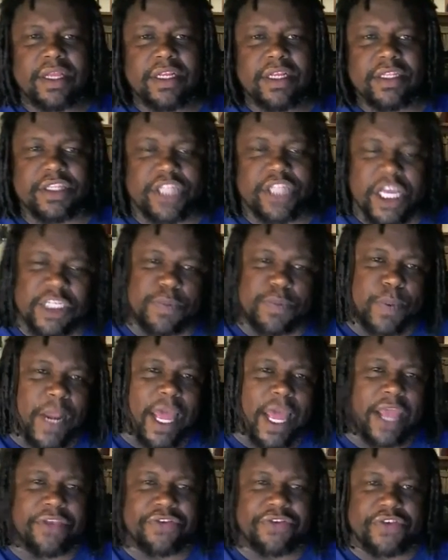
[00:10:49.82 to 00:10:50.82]
This
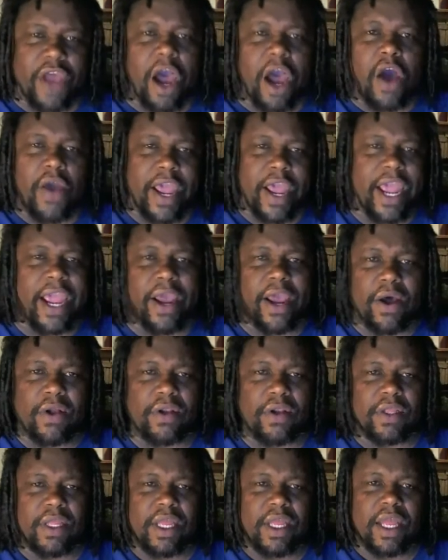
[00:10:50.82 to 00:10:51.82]
place called
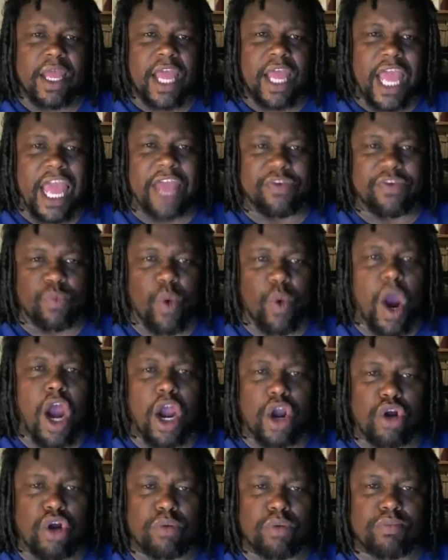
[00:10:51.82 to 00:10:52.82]
hell has
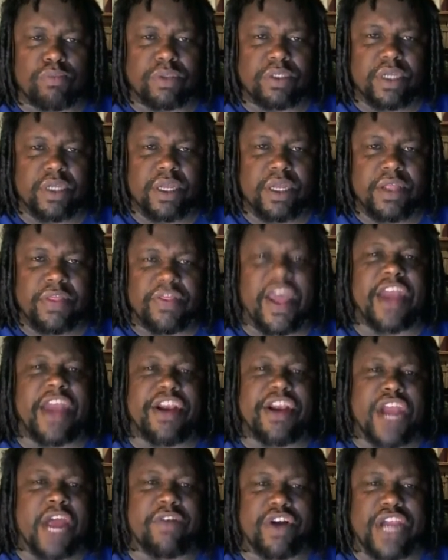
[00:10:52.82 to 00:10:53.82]
worms that
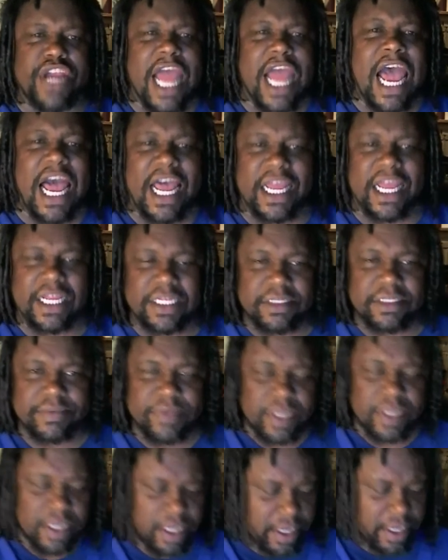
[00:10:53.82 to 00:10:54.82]
never die.
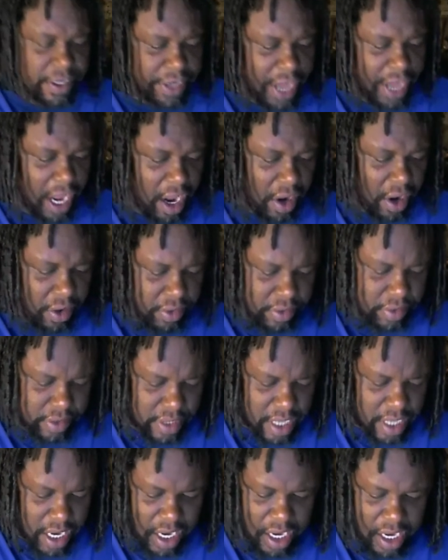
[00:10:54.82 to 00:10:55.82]
Now,
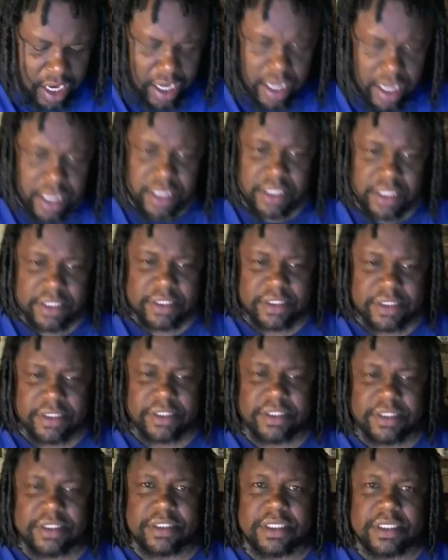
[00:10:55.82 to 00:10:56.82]
uh,
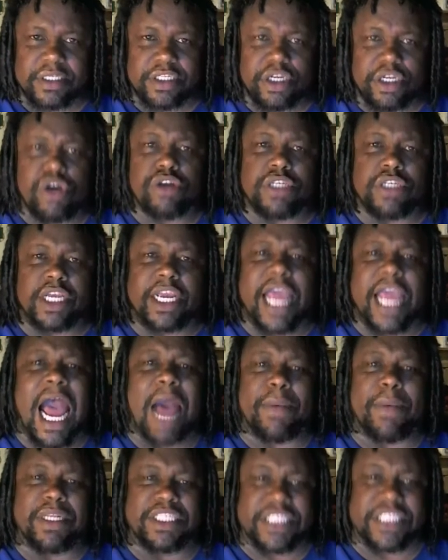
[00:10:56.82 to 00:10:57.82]
using
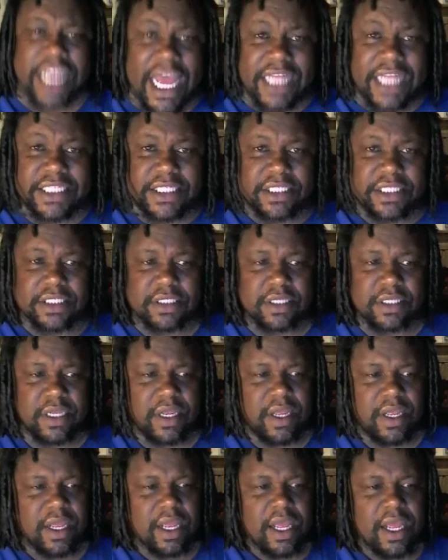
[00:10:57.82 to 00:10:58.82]
common sense,
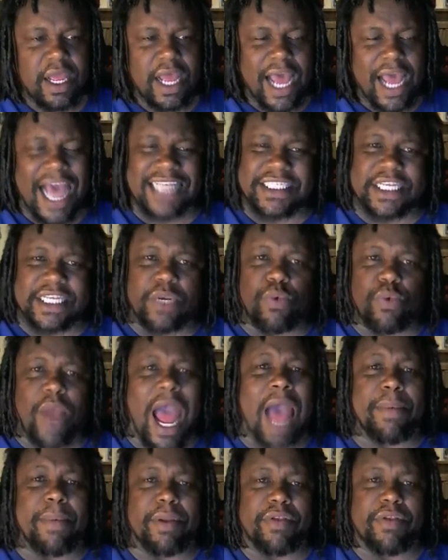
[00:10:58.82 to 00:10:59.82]
I see
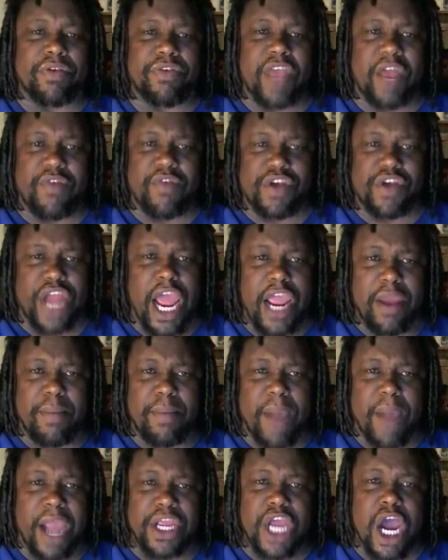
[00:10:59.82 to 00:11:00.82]
robins every day in
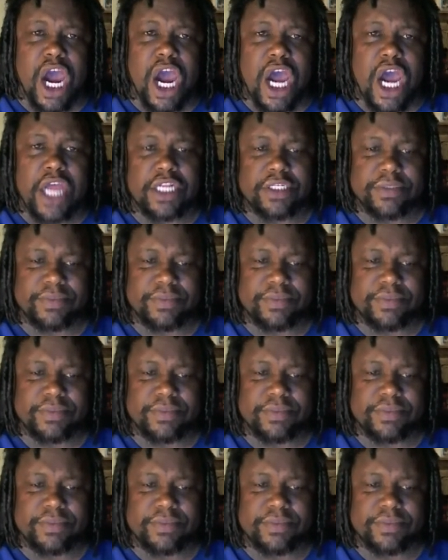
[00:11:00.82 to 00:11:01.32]
my yard.